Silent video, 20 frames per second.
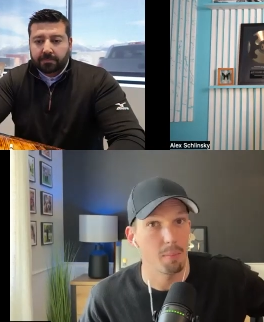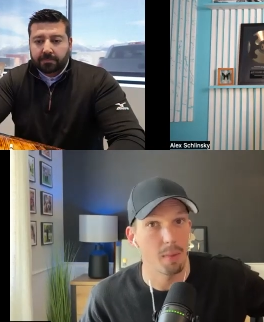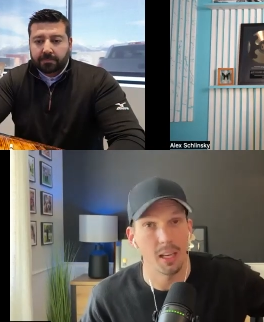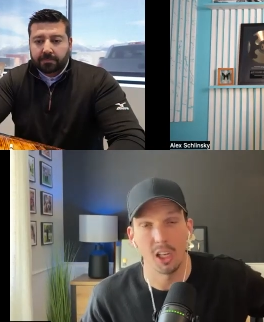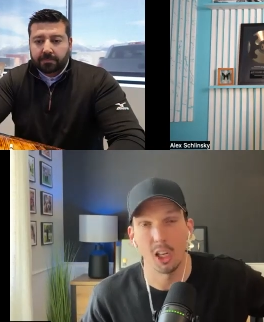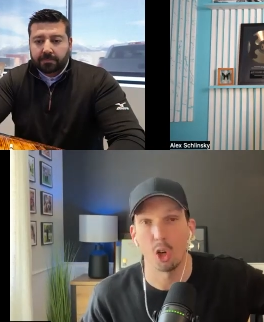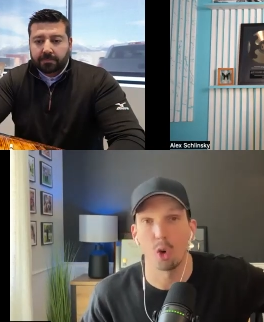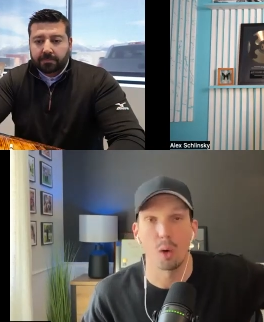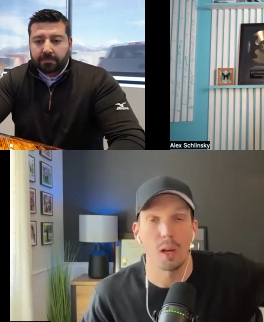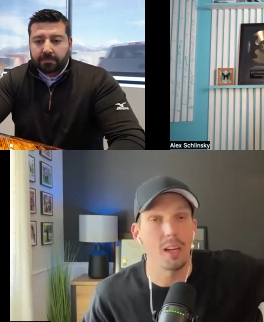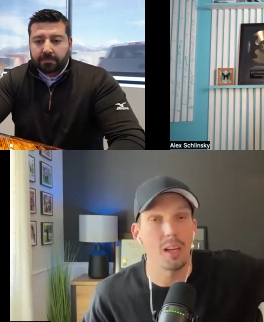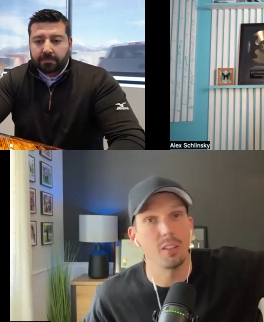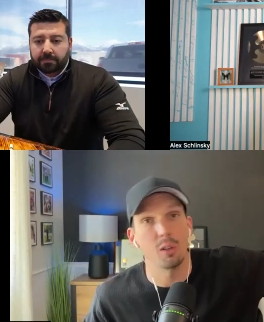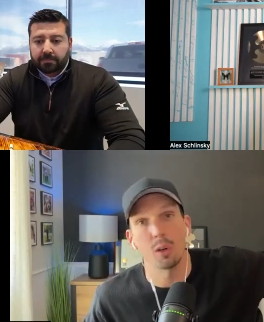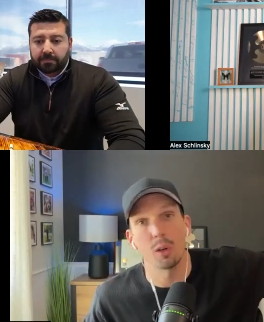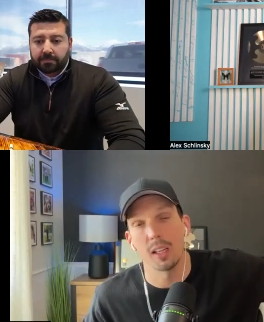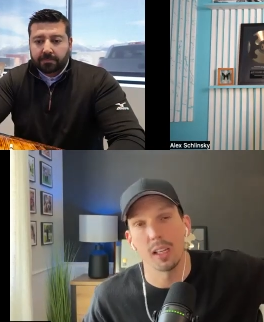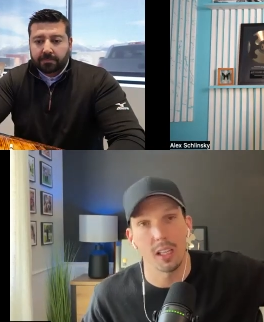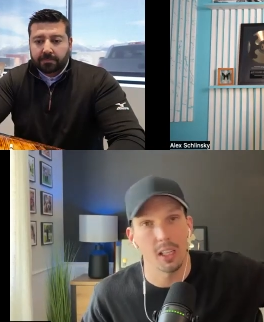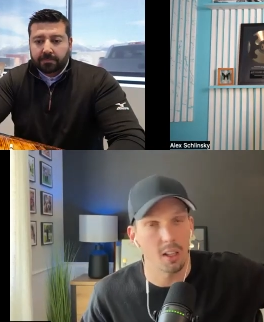Speaker 1: making
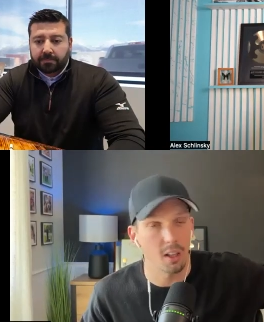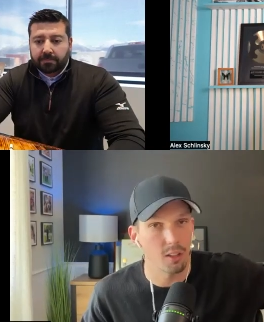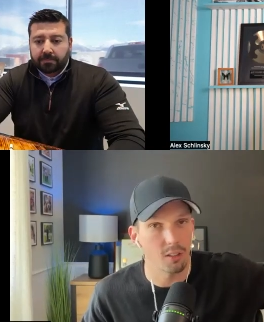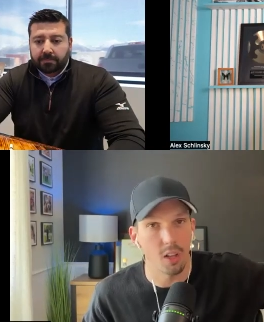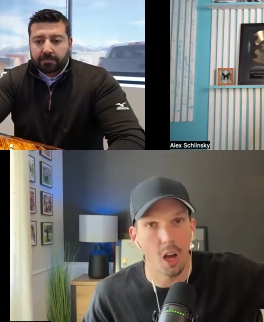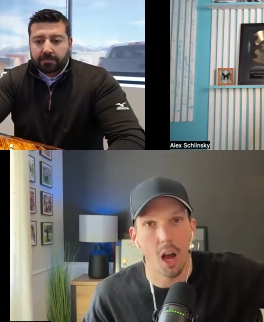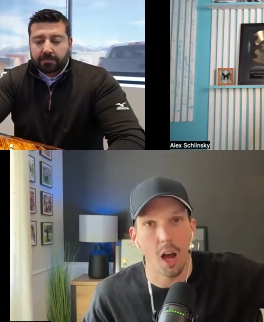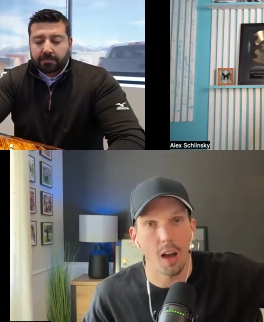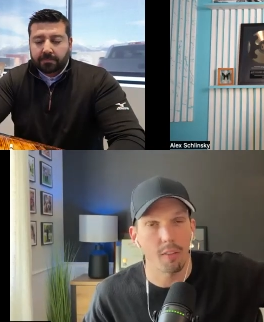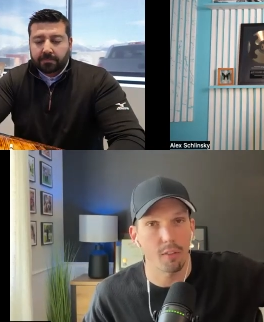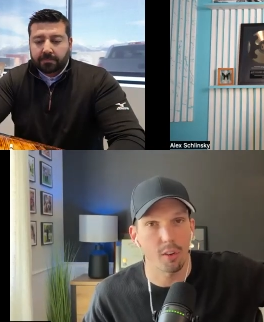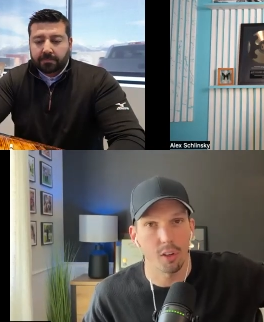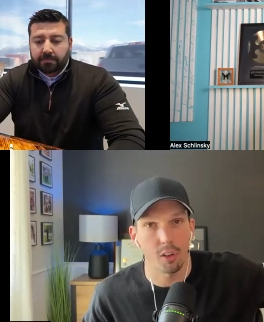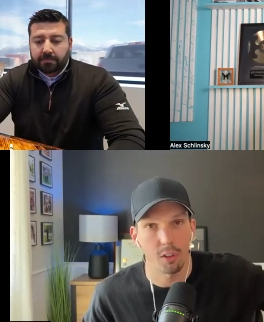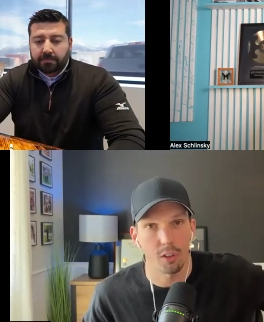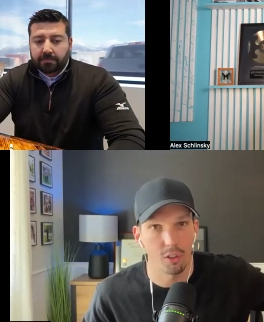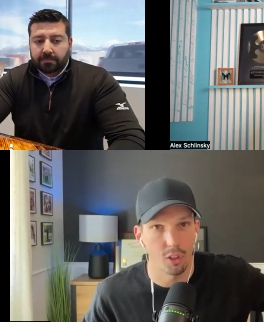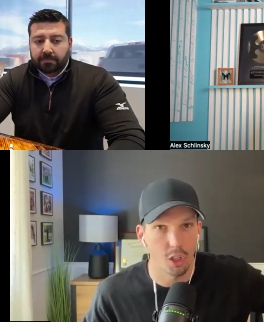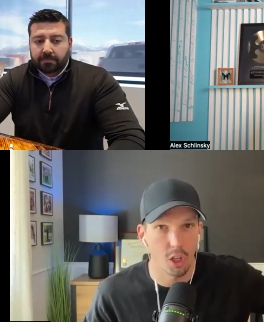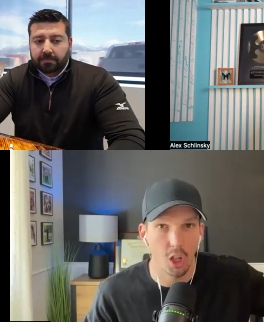crazy, ridiculous
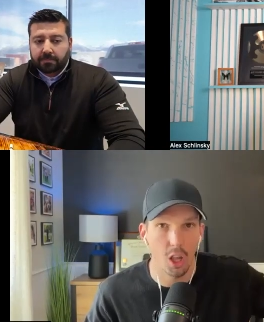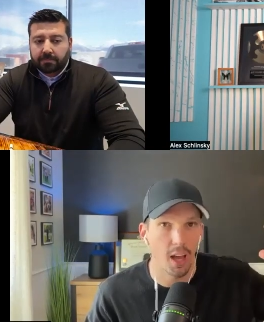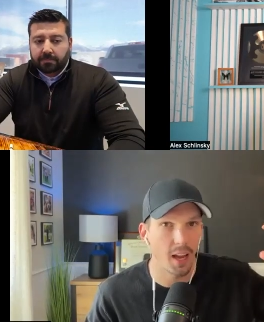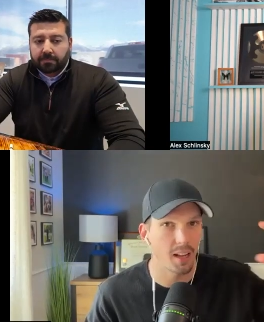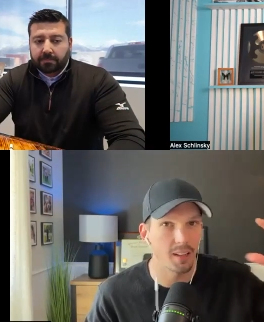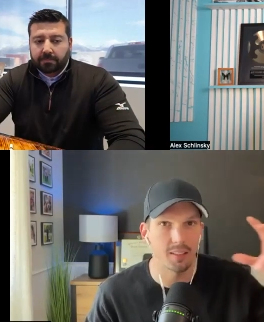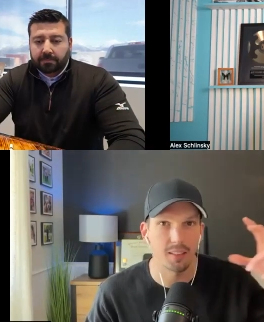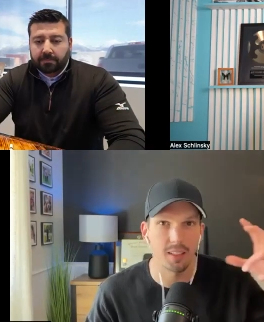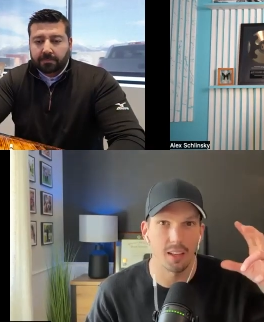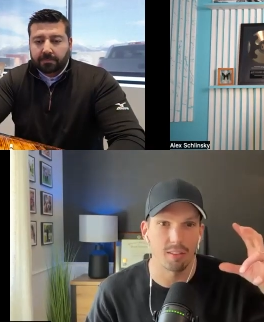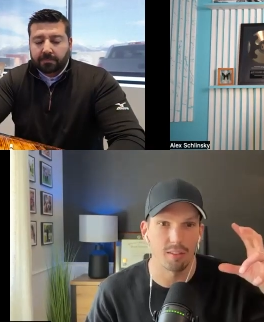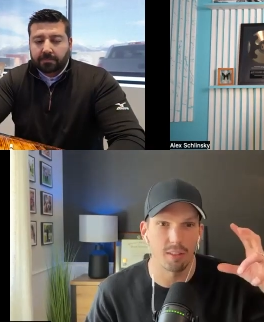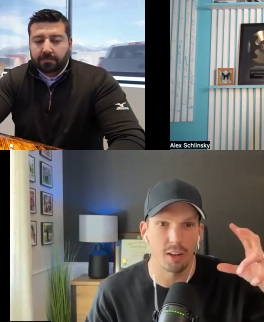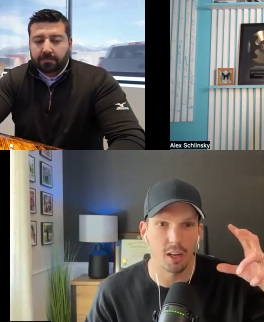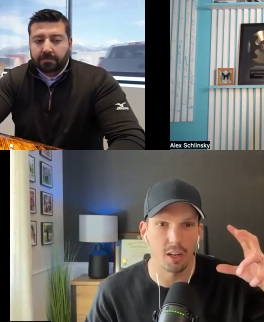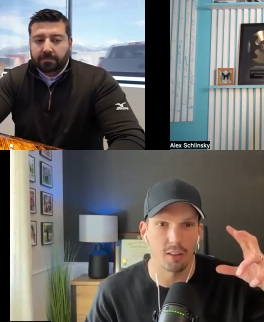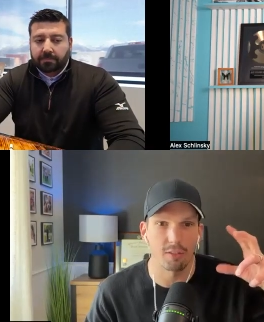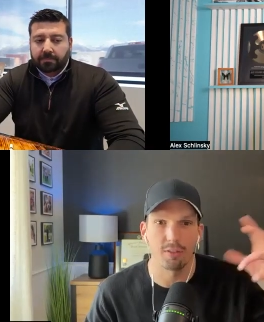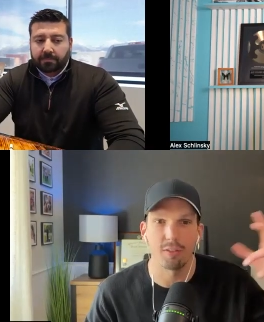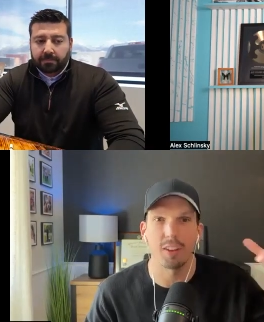offers, and your clients get
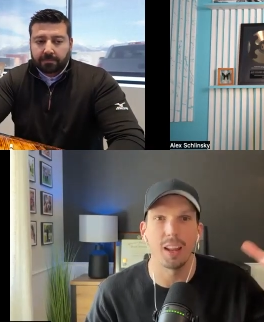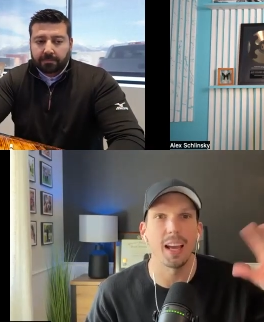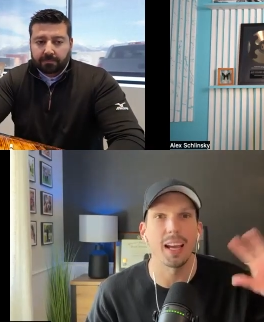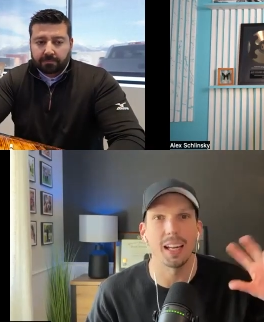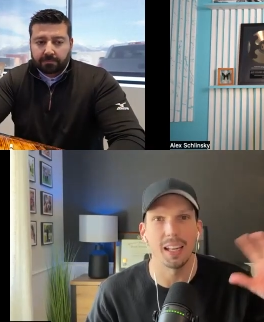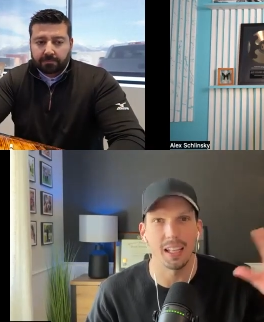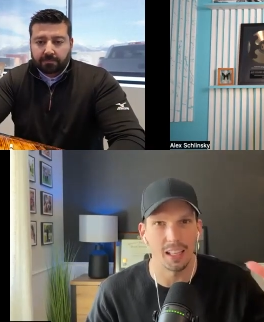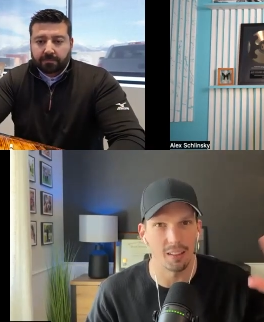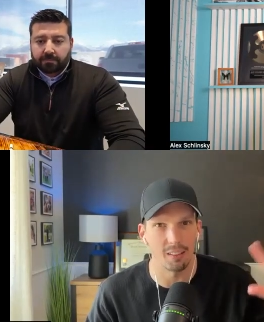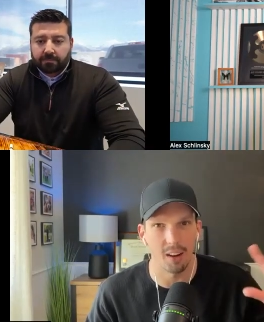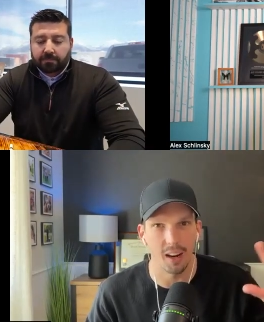very flighty,